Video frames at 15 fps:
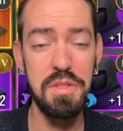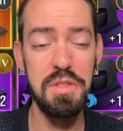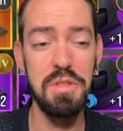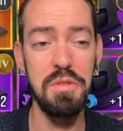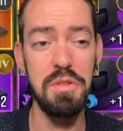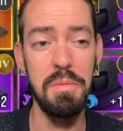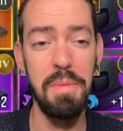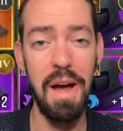
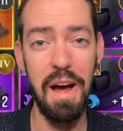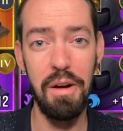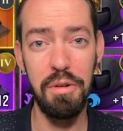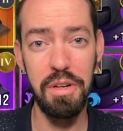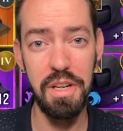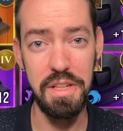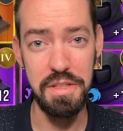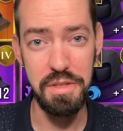to the
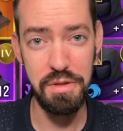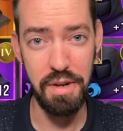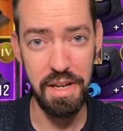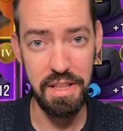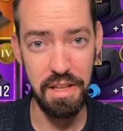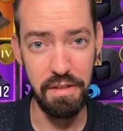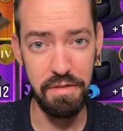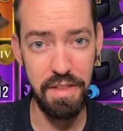power and
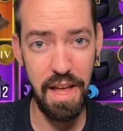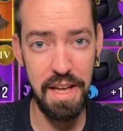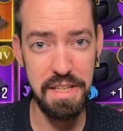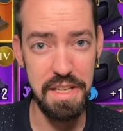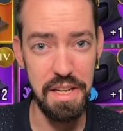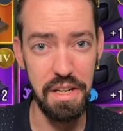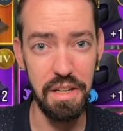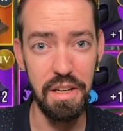strength of that
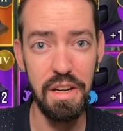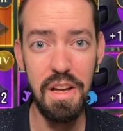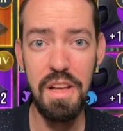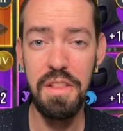gear.